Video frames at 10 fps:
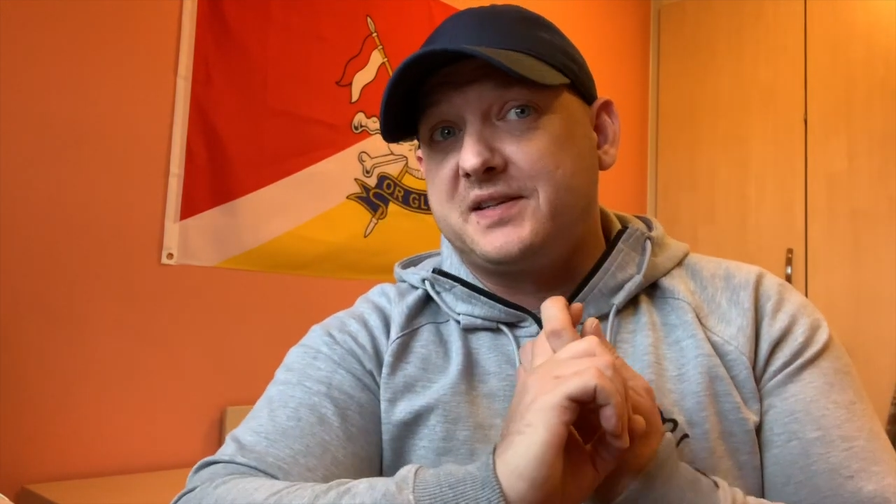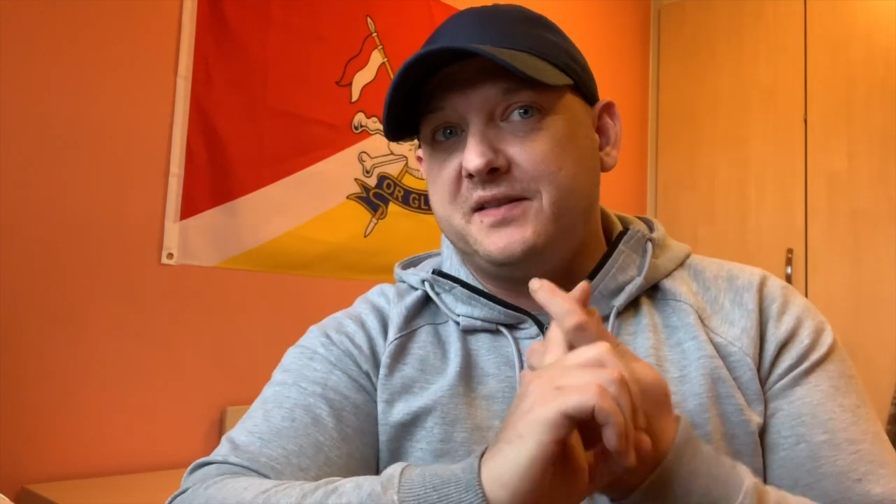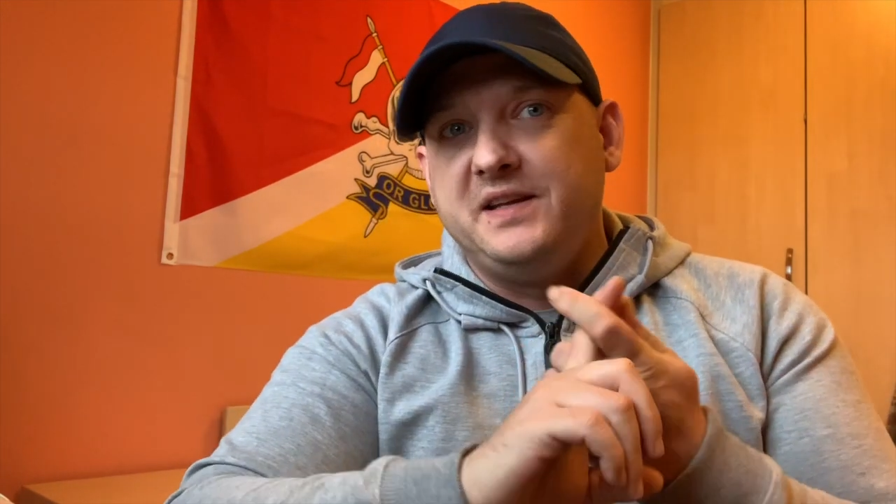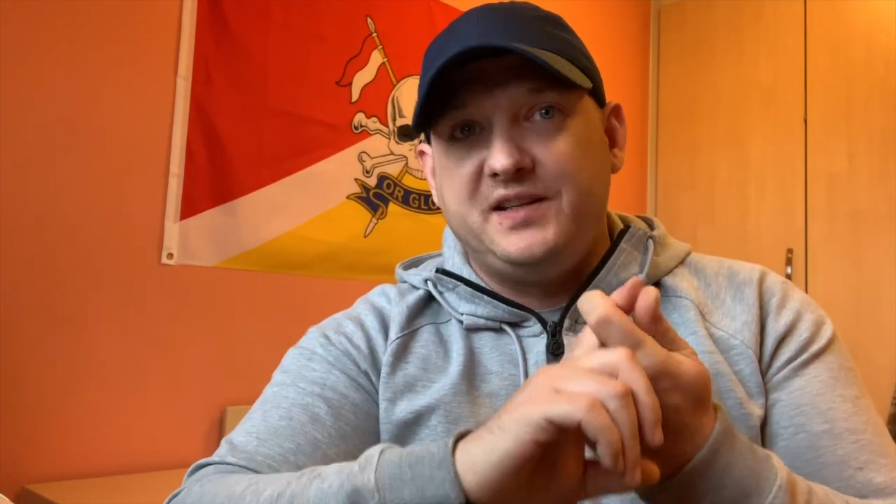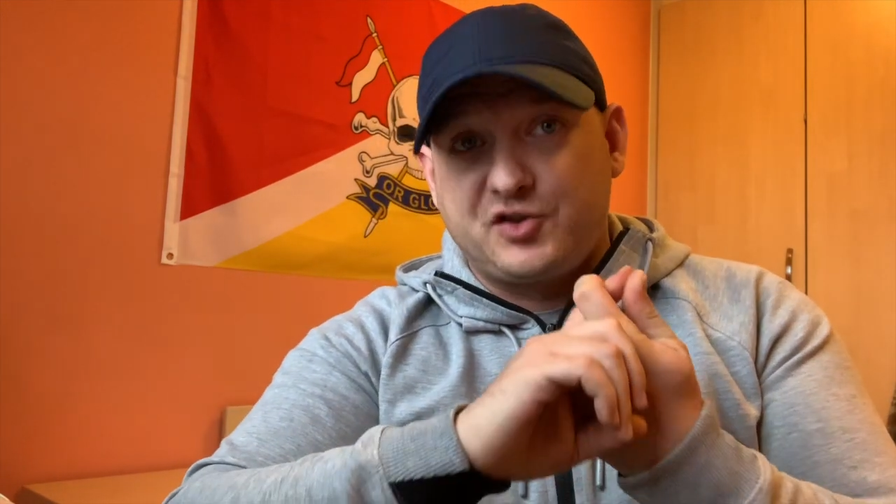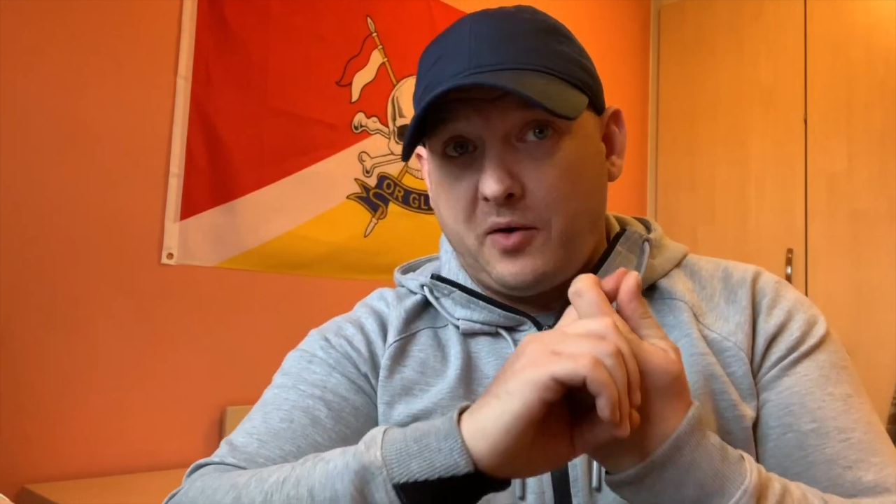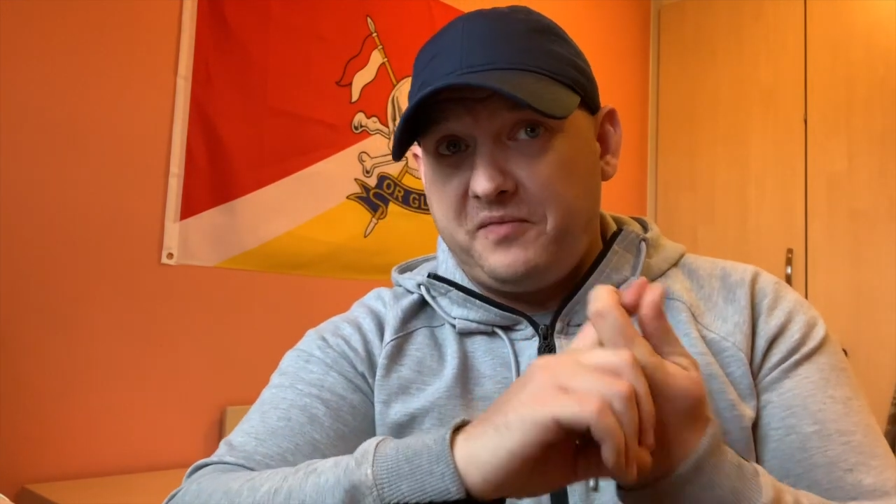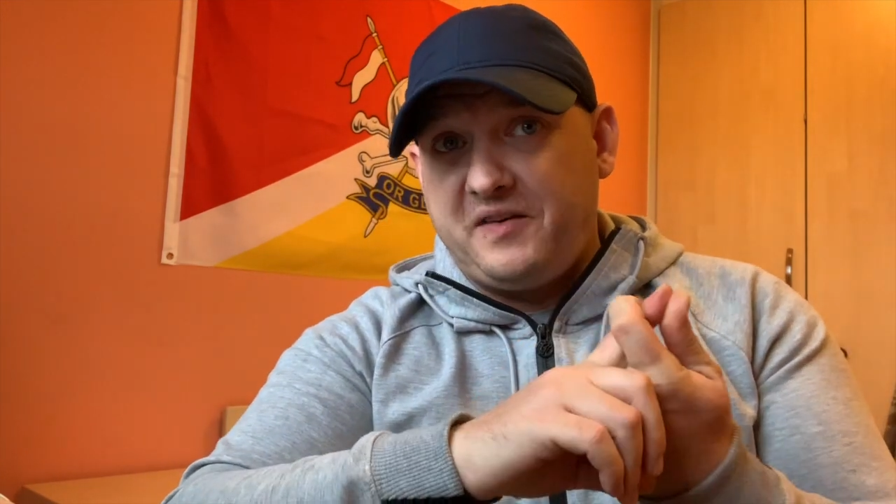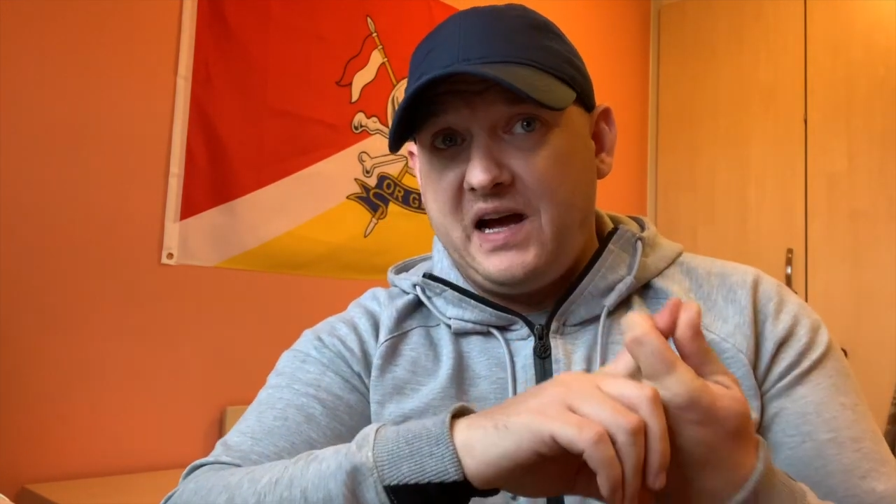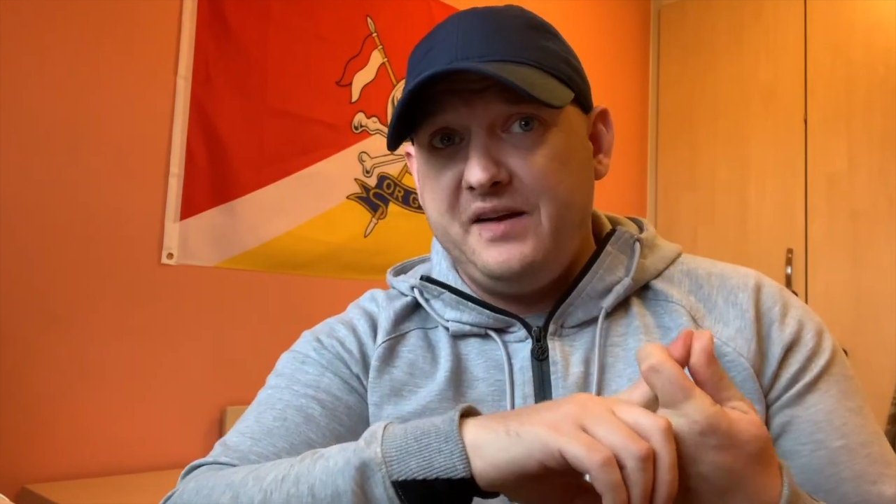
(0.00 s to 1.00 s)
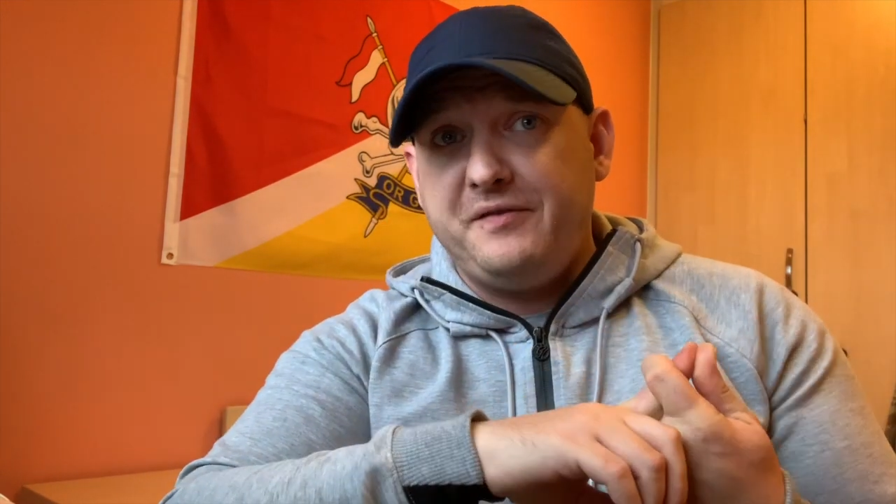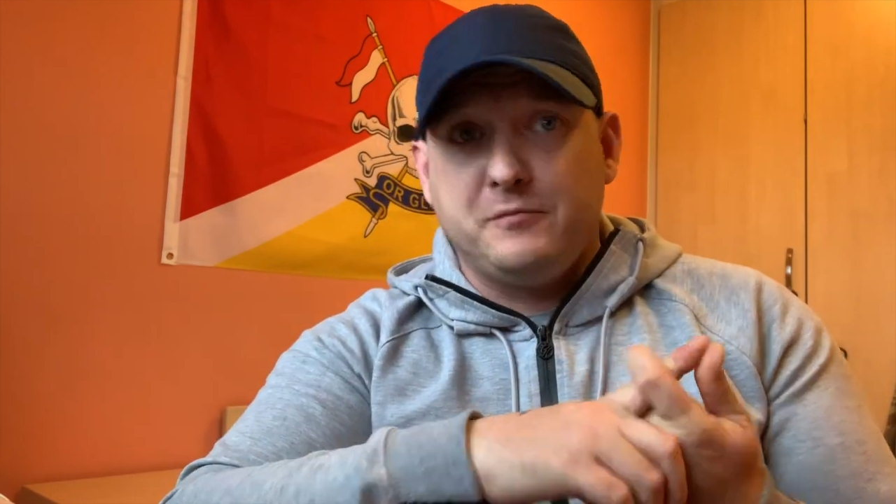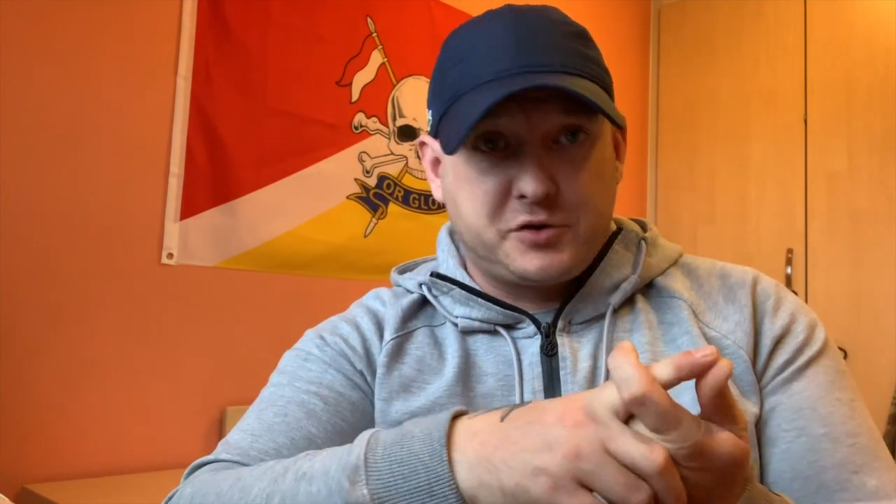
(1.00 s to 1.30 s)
in these top 5,